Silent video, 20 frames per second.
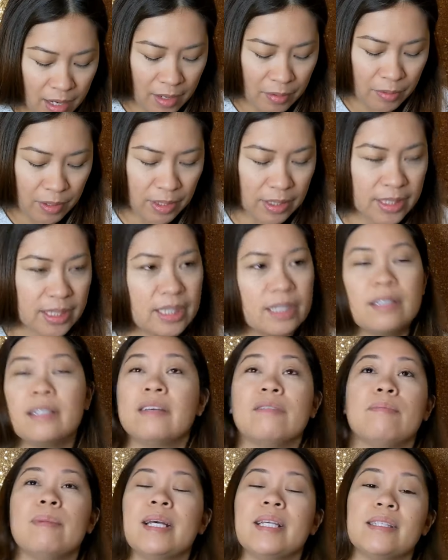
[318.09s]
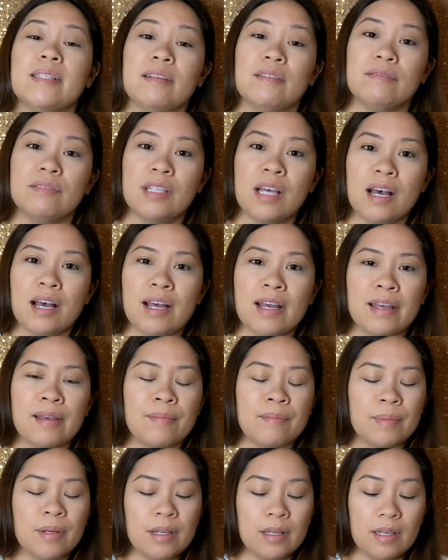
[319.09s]
I really need to give myself
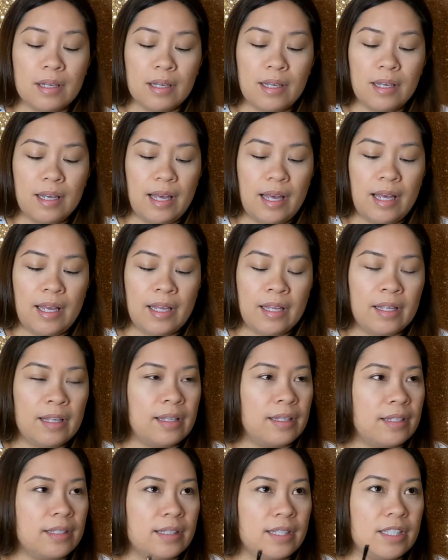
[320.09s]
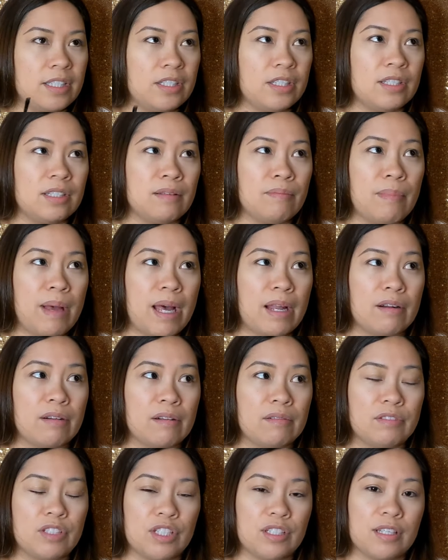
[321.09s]
time, and it's just a matter
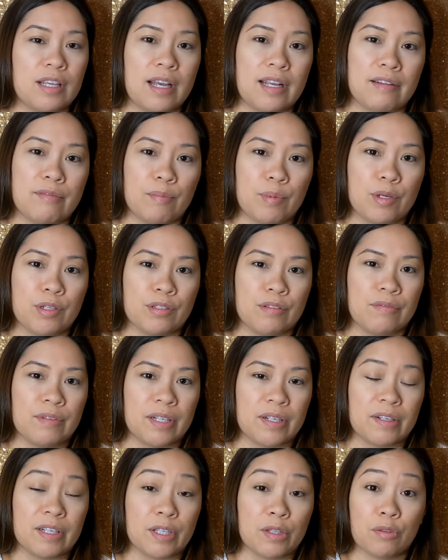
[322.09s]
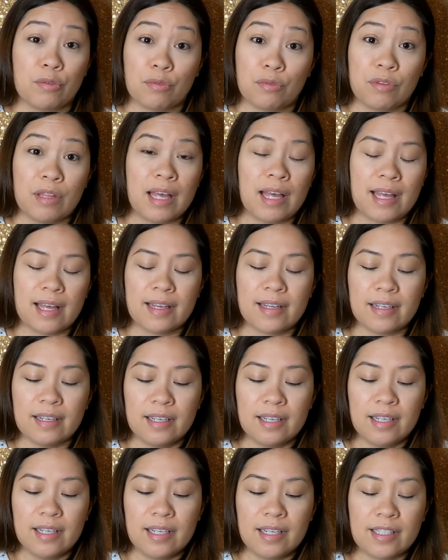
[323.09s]
of just kind of persevering through that,
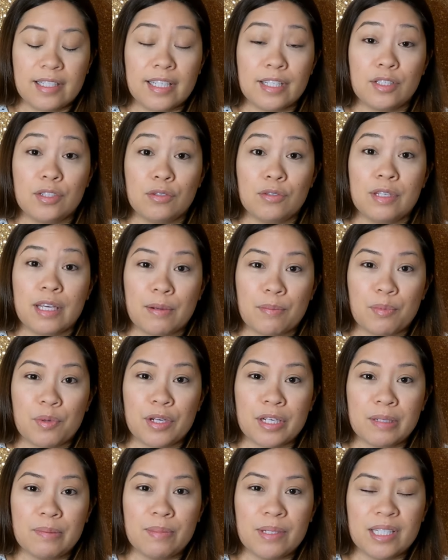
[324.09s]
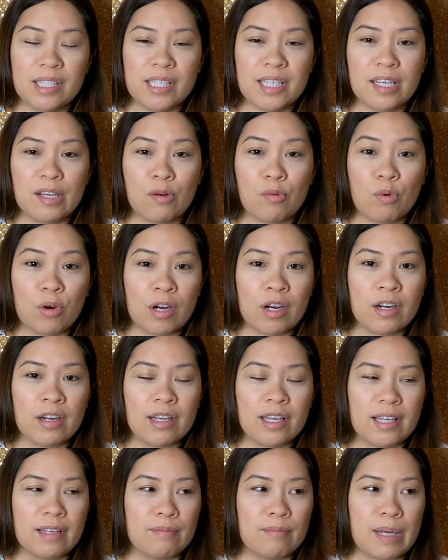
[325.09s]
because I do get pretty busy at
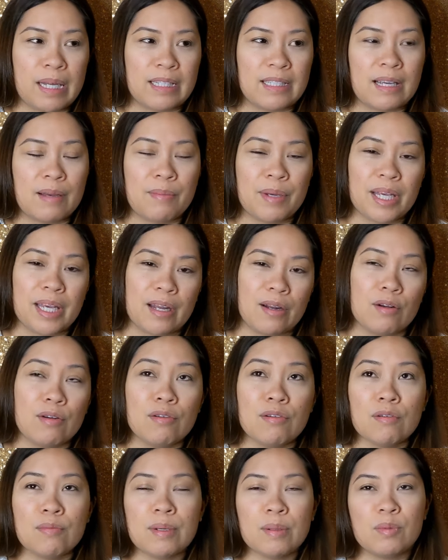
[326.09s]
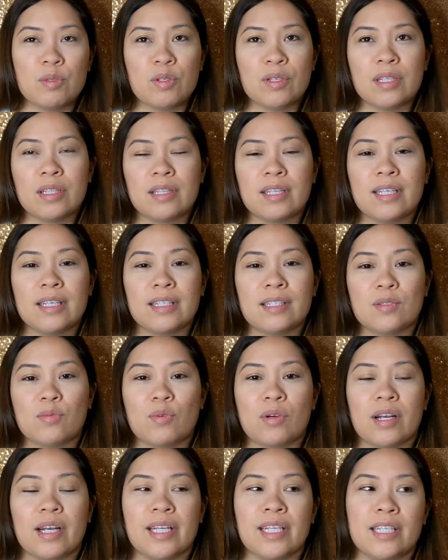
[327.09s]
work, and by the time I get home, I'm doing things
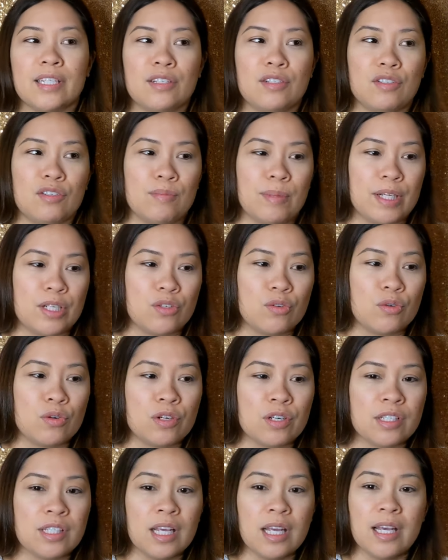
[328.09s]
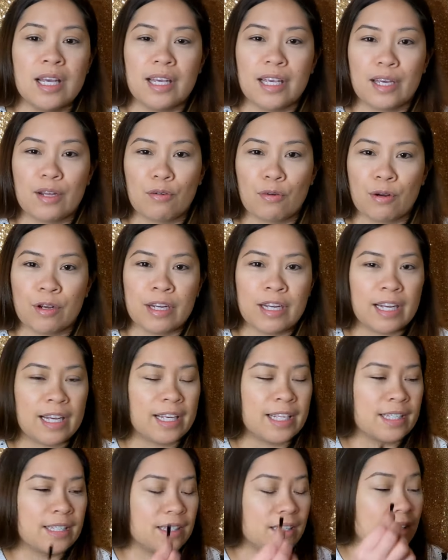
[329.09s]
where I need to do my chores, get
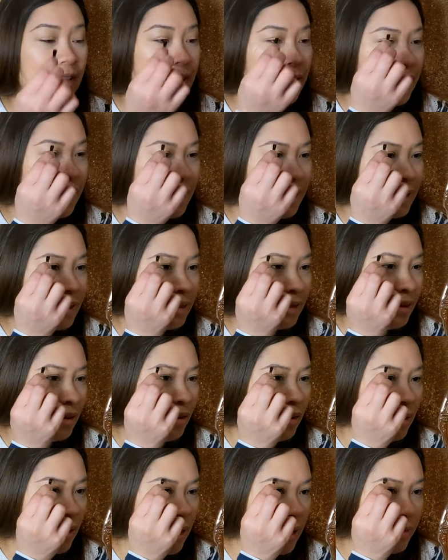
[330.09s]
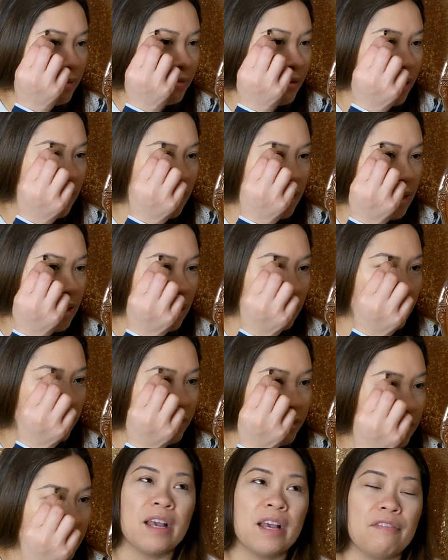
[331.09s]
organized, clean, all that fun
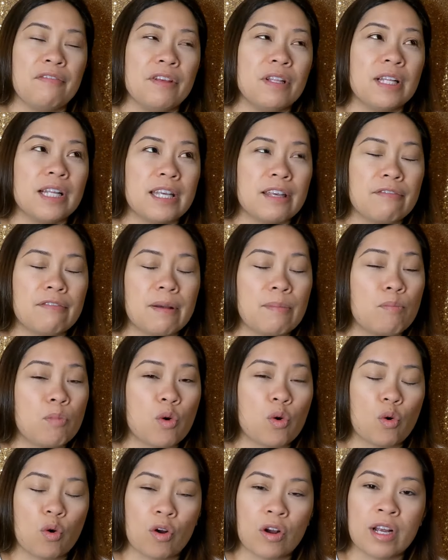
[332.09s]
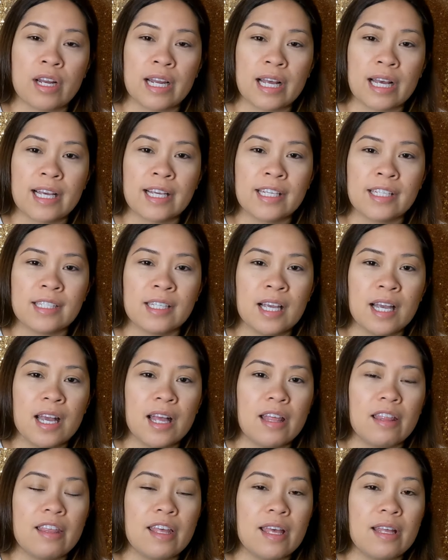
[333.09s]
stuff. I feel like if I'm more organized,
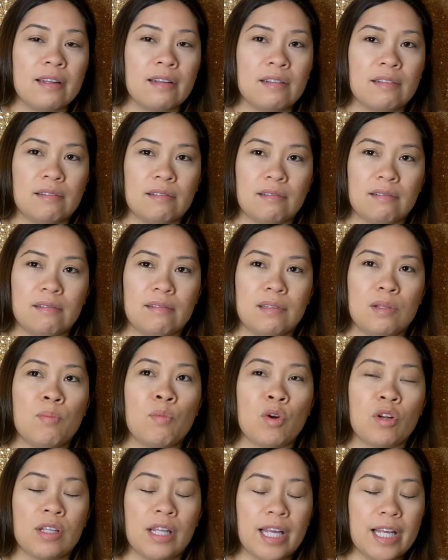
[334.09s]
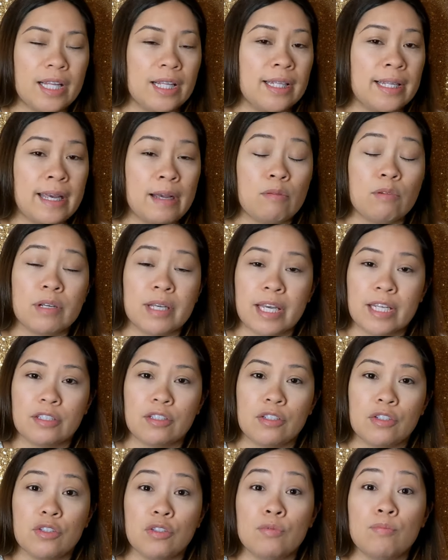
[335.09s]
then the more likely I will get
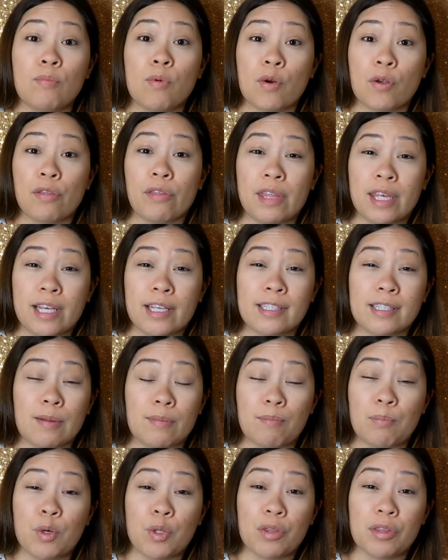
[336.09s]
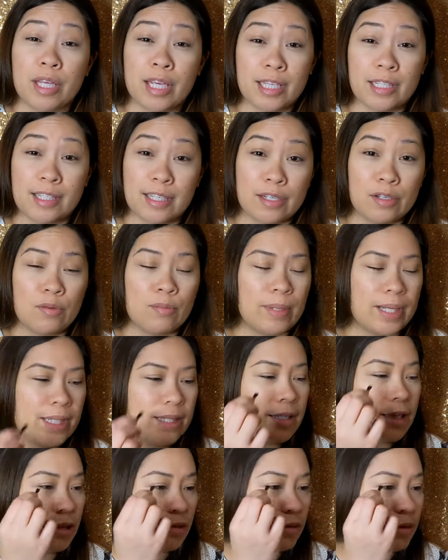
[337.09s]
to do more things and put things into my
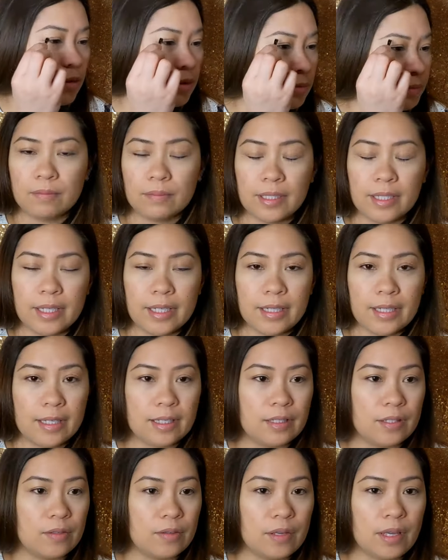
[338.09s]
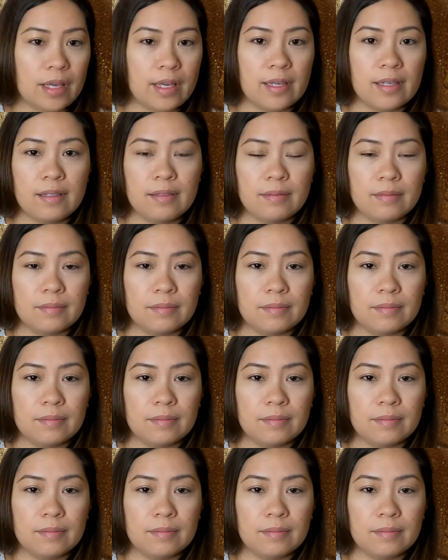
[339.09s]
schedule. I think that's okay.